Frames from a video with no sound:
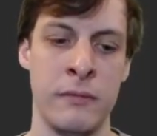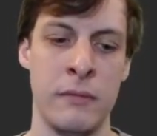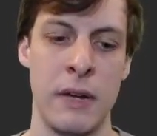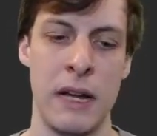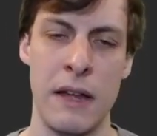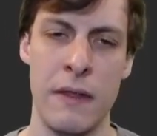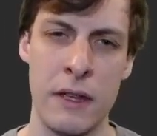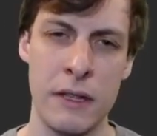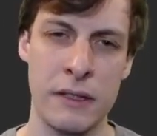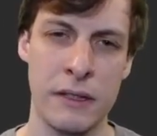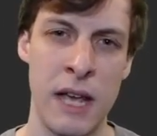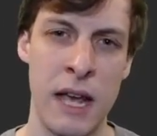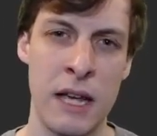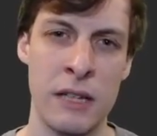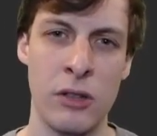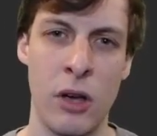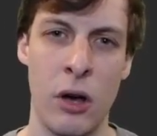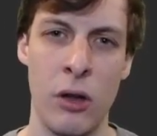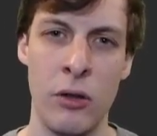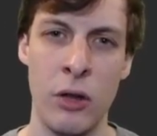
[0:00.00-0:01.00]
In this
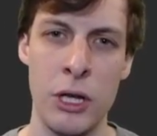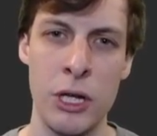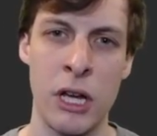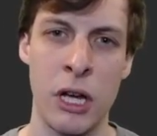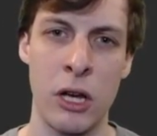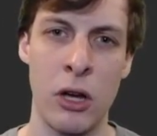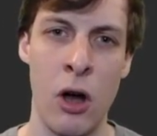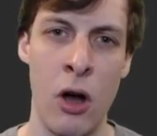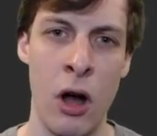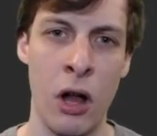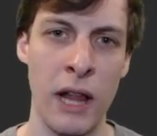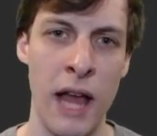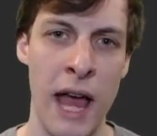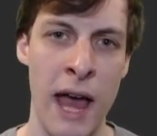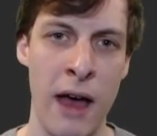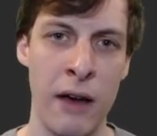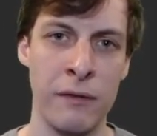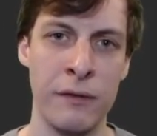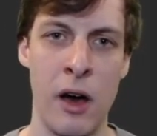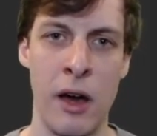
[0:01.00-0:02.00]
case, although you can call
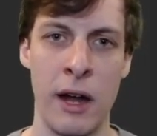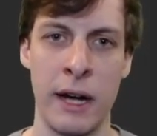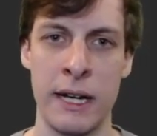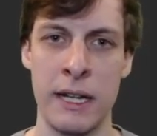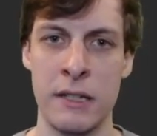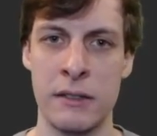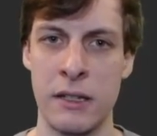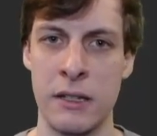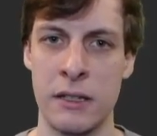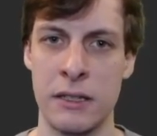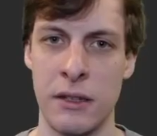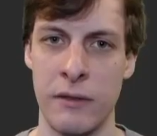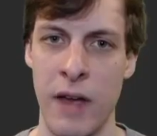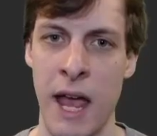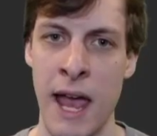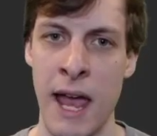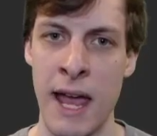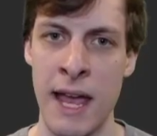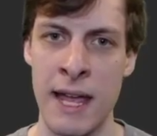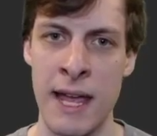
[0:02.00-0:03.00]
f on an instance of
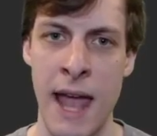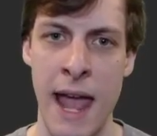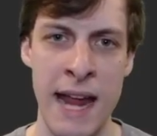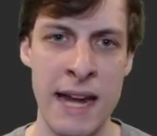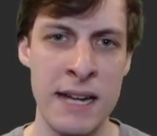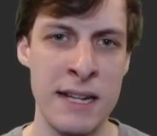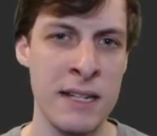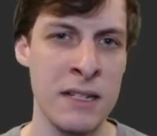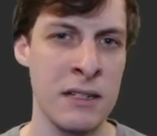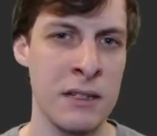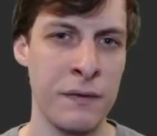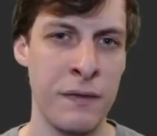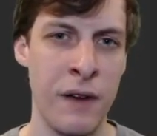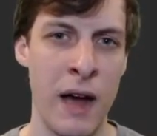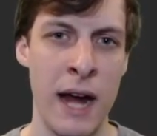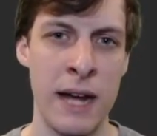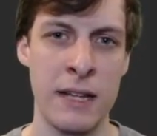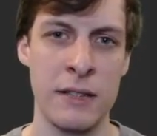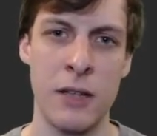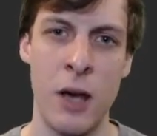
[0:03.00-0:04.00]
A didn't
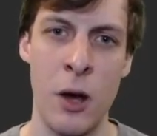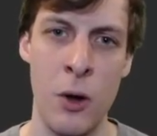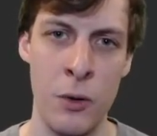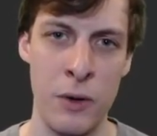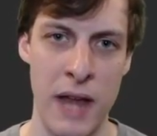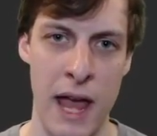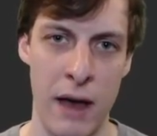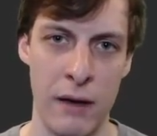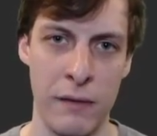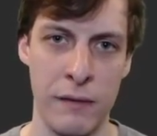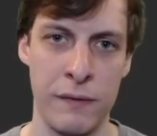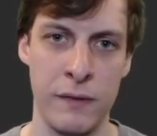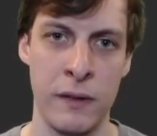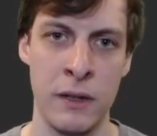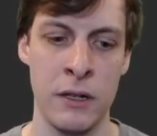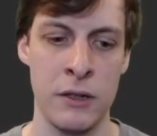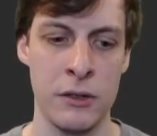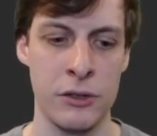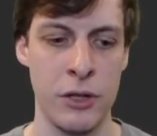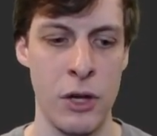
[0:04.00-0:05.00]
define its own f.
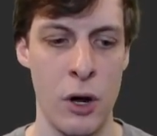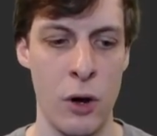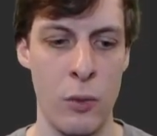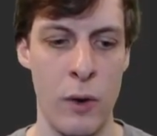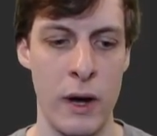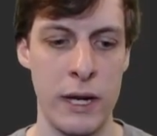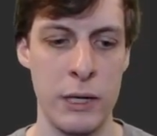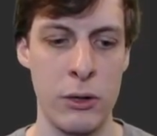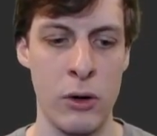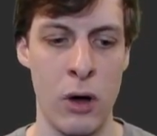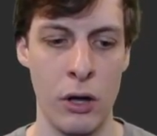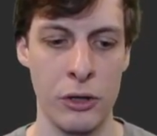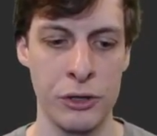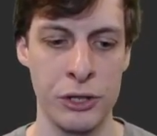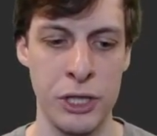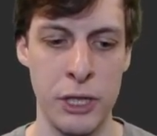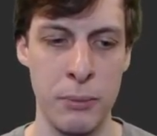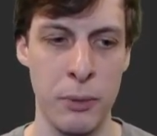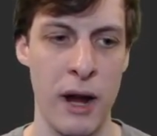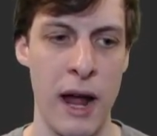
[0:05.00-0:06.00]
So when you call
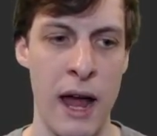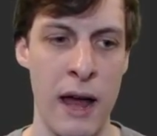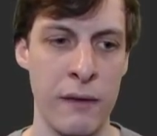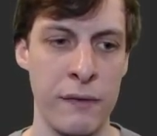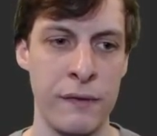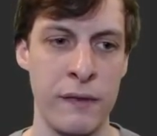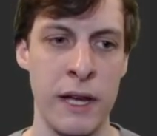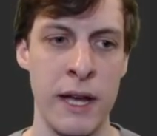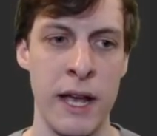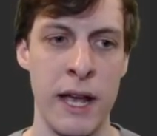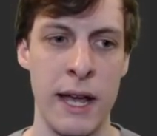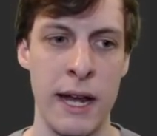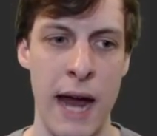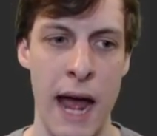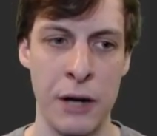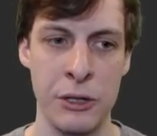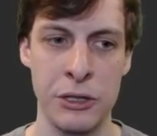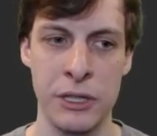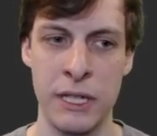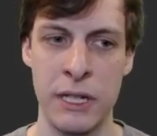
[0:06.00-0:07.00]
super f, it
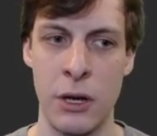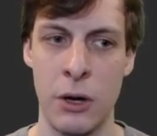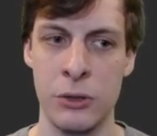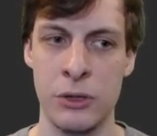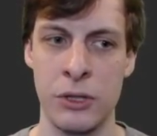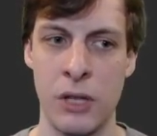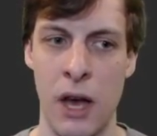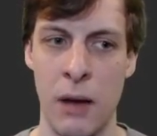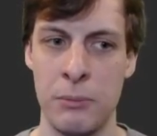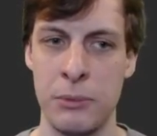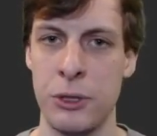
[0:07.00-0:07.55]
actually goes up